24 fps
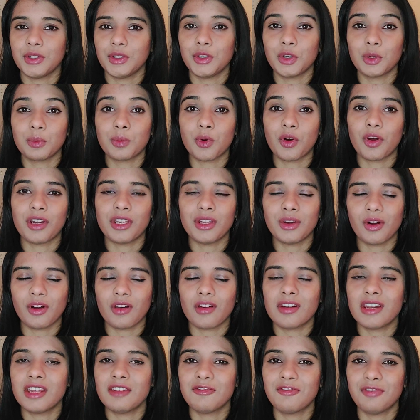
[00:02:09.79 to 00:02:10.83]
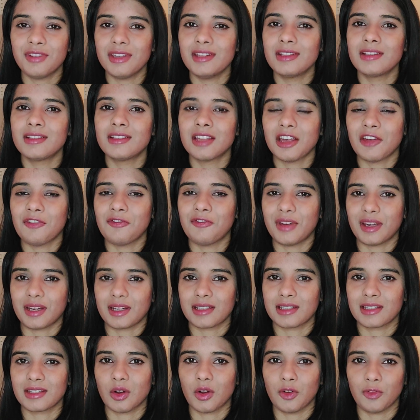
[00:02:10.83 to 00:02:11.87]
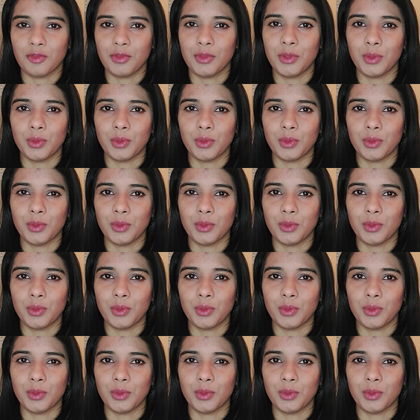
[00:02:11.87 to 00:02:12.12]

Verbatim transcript: your body already feels the effects of